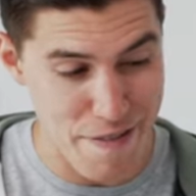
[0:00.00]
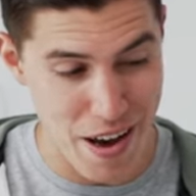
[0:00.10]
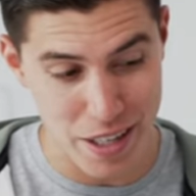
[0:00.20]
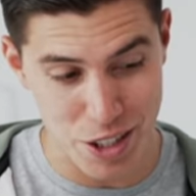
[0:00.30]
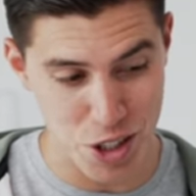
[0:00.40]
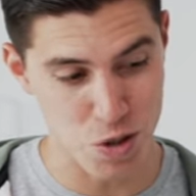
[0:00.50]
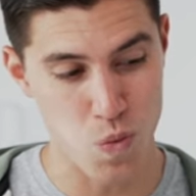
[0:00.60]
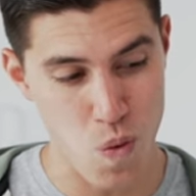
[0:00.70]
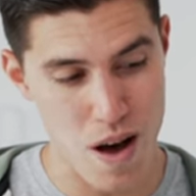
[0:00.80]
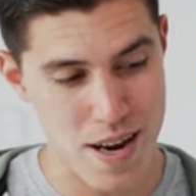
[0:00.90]
if I could choose
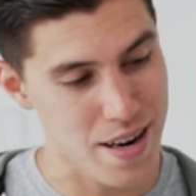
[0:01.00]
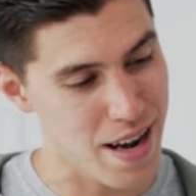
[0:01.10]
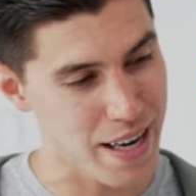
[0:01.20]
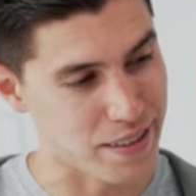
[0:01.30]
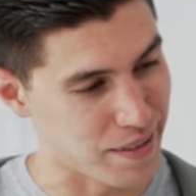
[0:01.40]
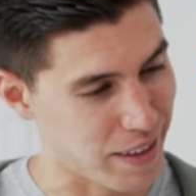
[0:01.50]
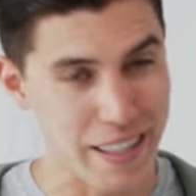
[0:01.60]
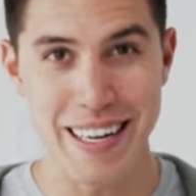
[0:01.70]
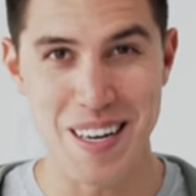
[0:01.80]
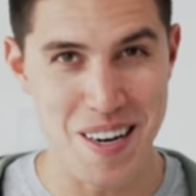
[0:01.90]
one, I'd
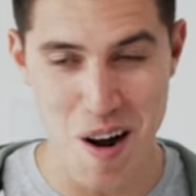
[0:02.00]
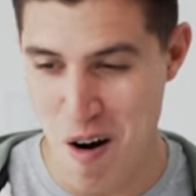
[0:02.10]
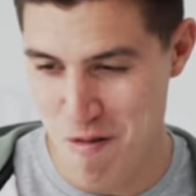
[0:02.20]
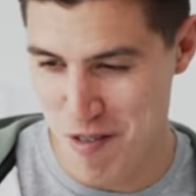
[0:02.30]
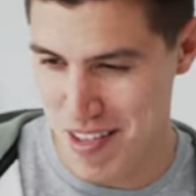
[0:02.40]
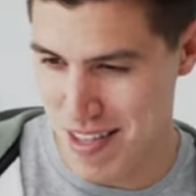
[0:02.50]
lean over